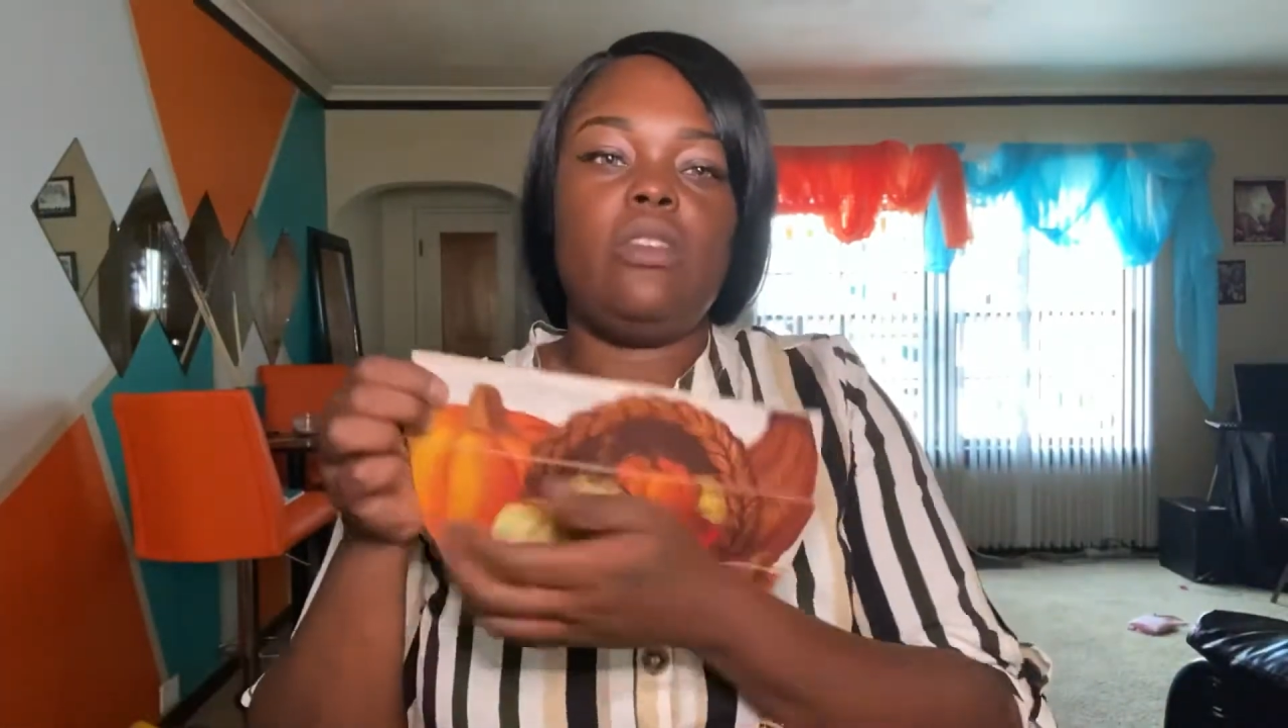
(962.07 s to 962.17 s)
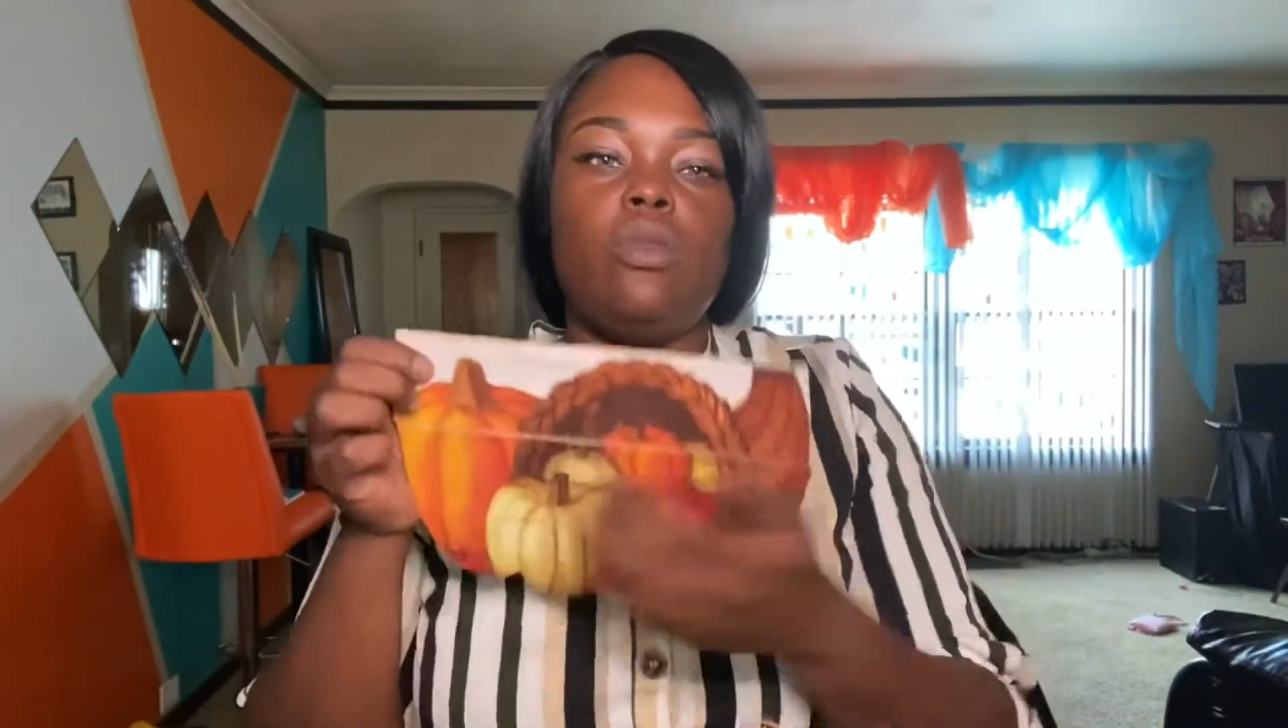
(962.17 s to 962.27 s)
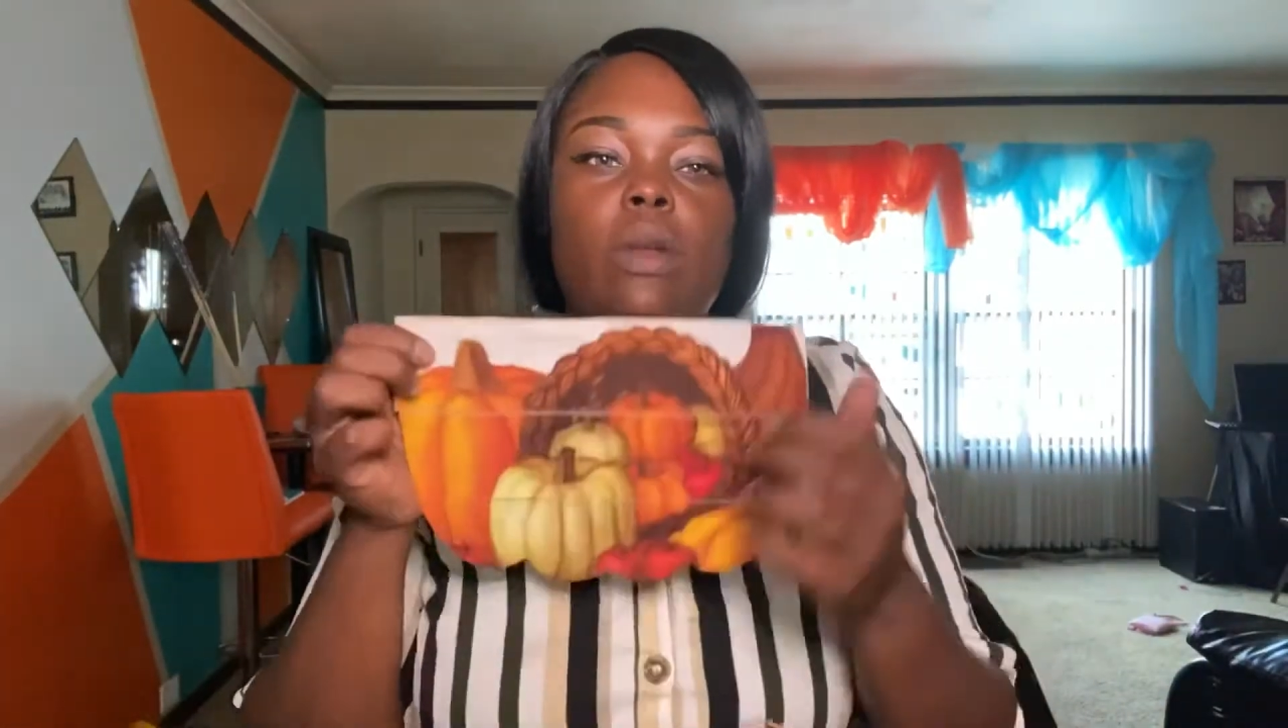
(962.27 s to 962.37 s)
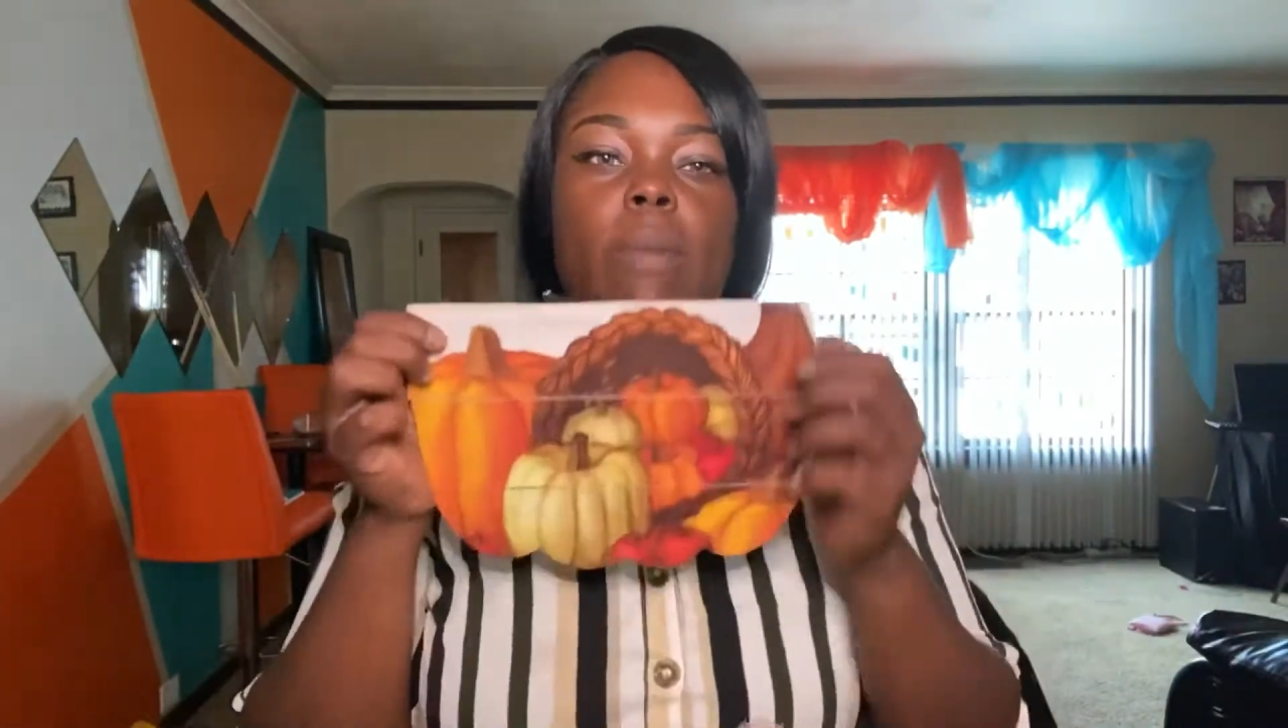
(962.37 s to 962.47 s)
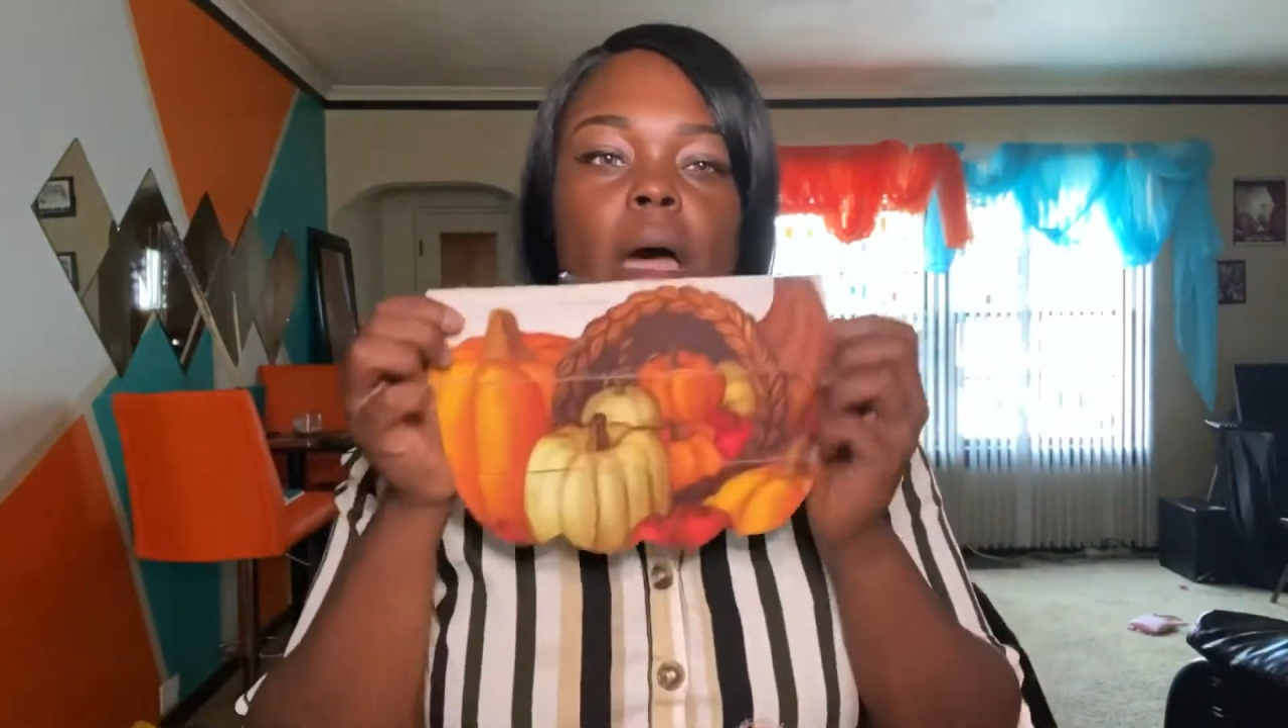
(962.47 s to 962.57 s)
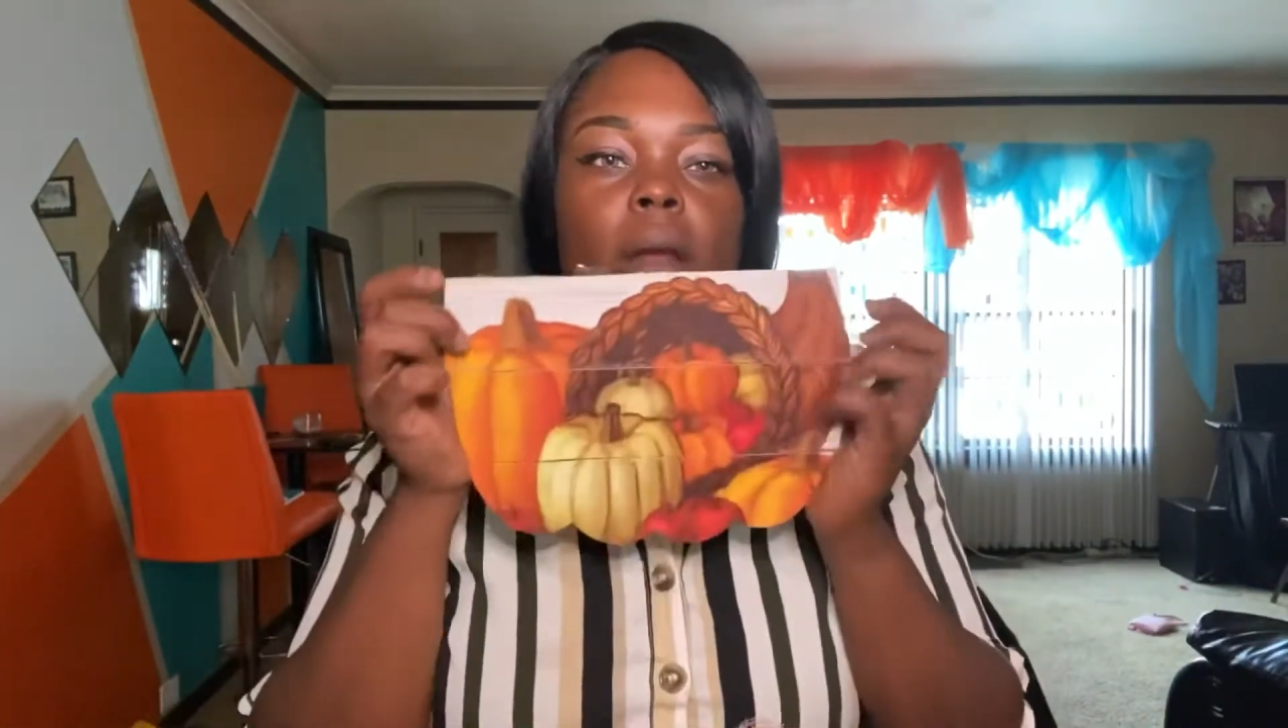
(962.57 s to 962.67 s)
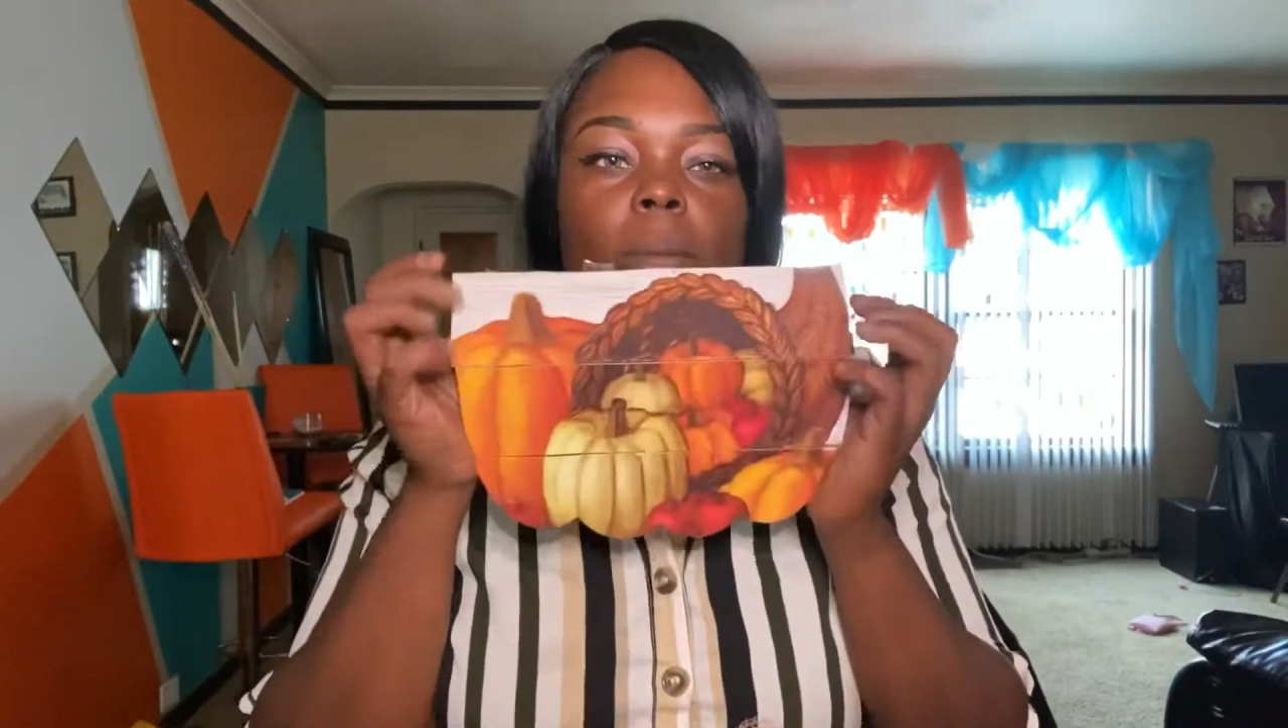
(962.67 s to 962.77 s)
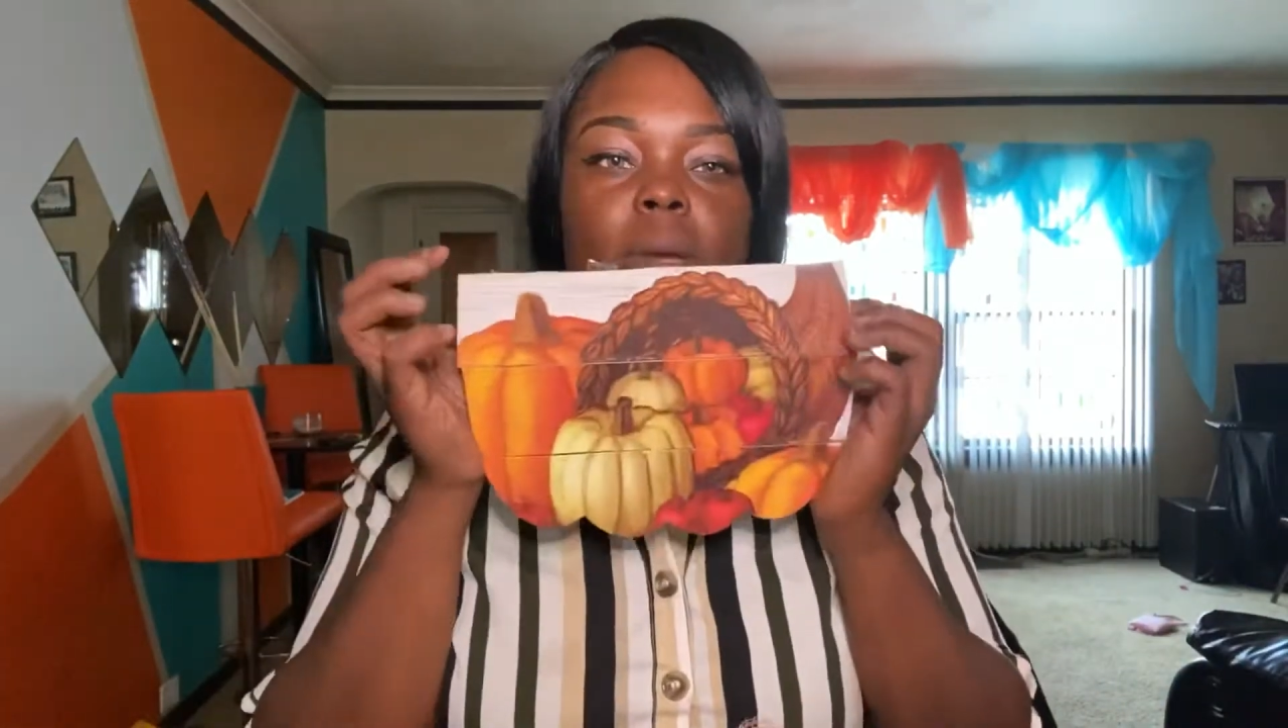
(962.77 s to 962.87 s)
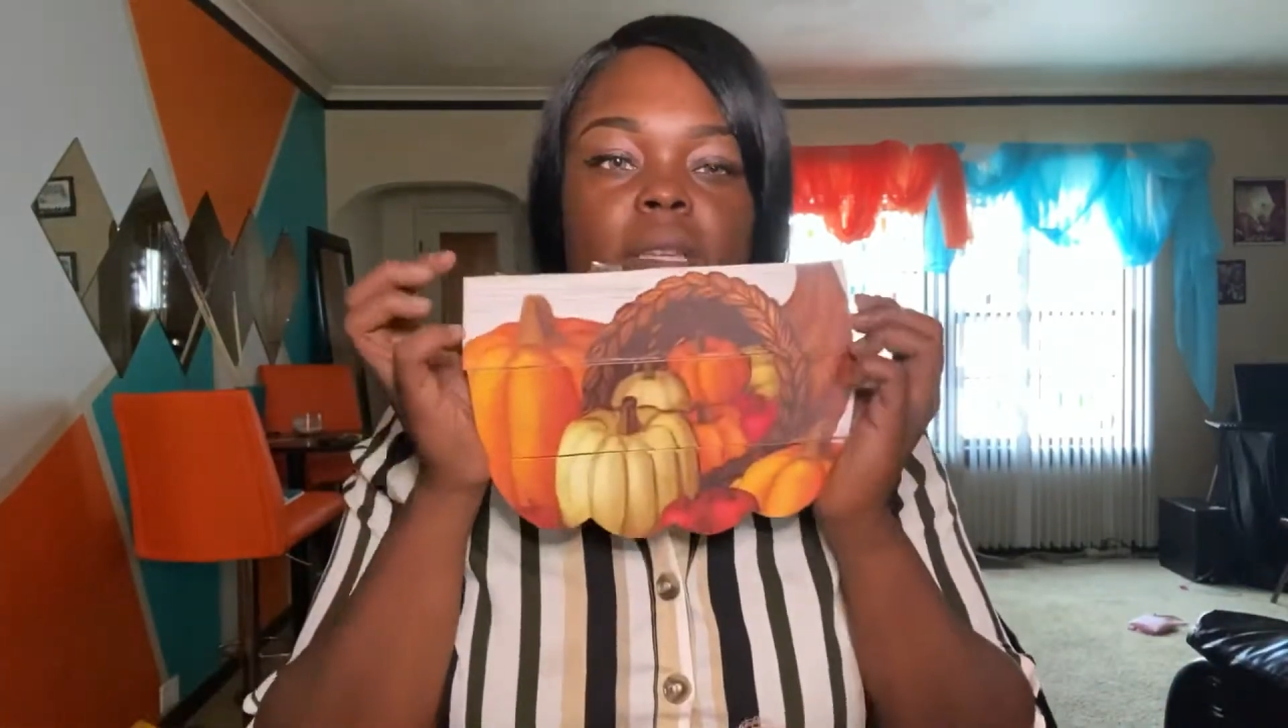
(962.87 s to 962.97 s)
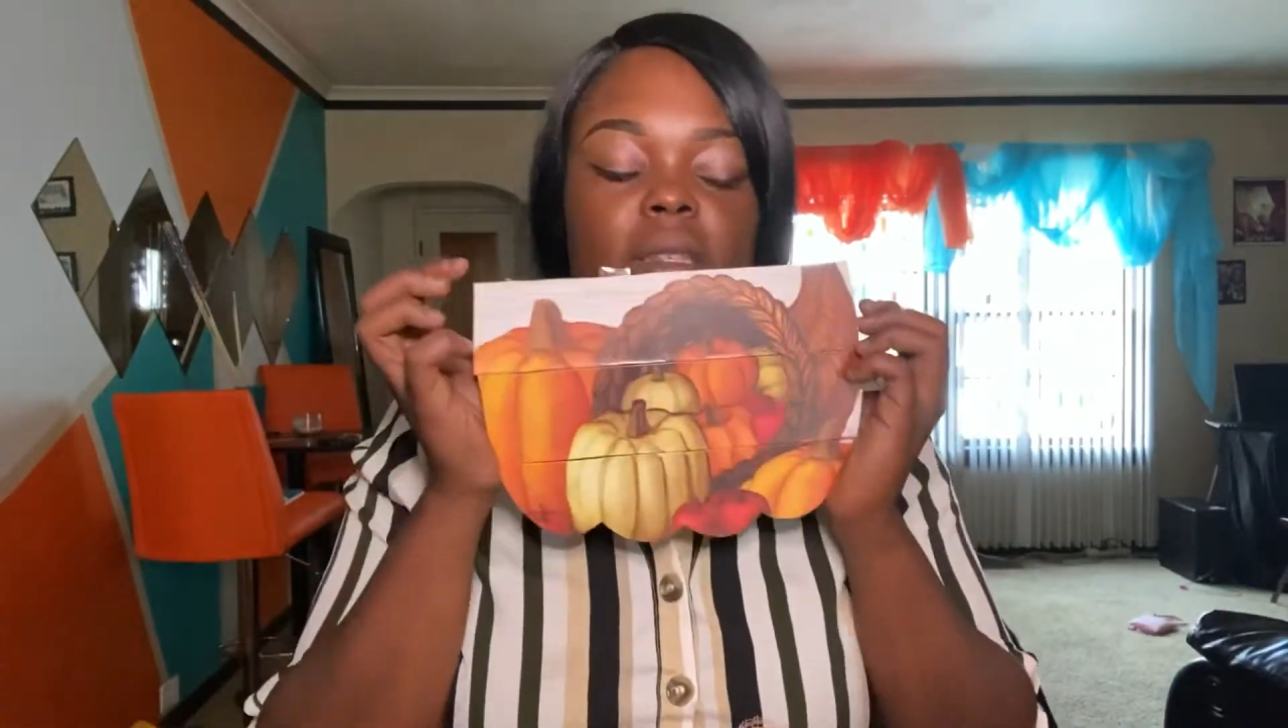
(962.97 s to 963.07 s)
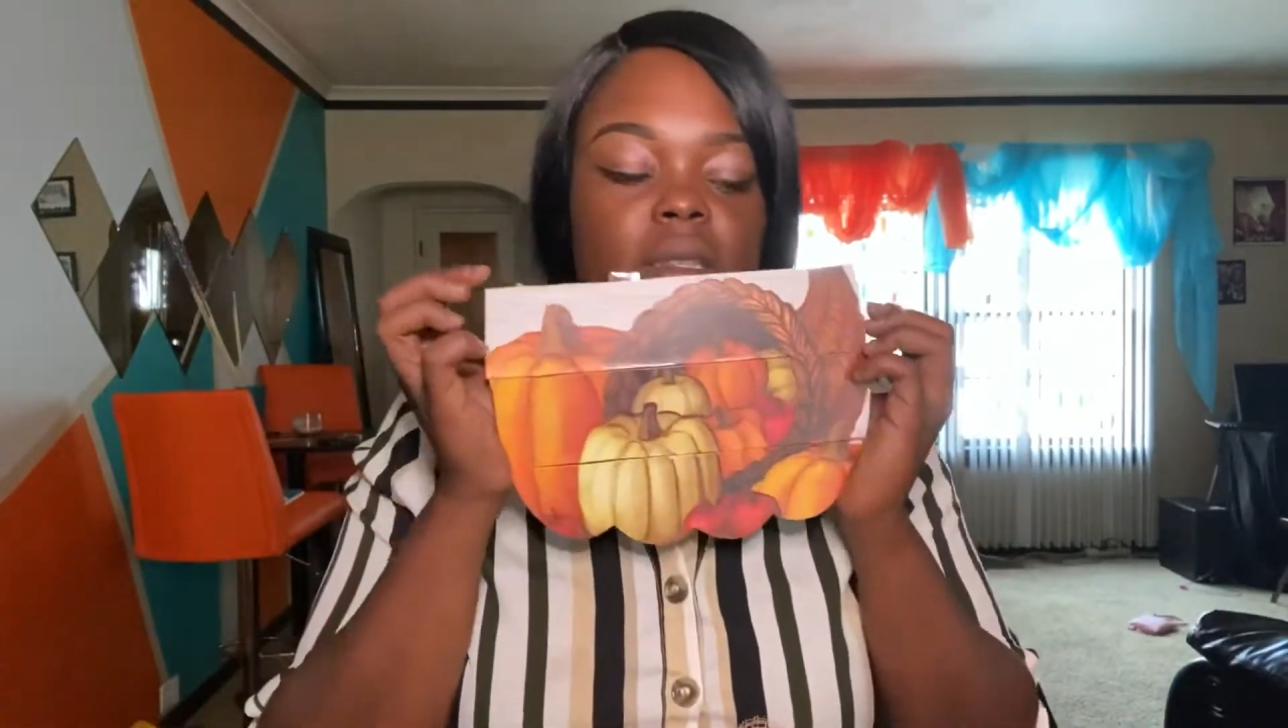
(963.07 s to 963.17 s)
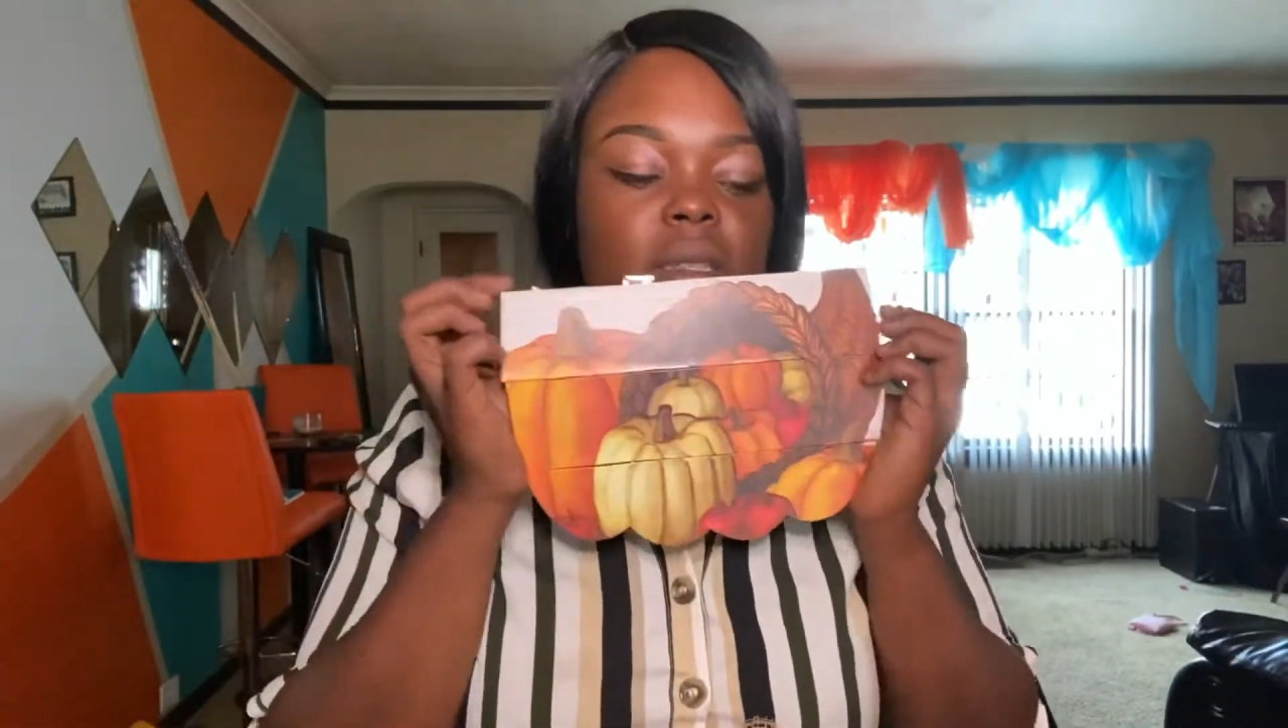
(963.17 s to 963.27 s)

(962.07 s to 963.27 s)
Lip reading: 3 bottom pieces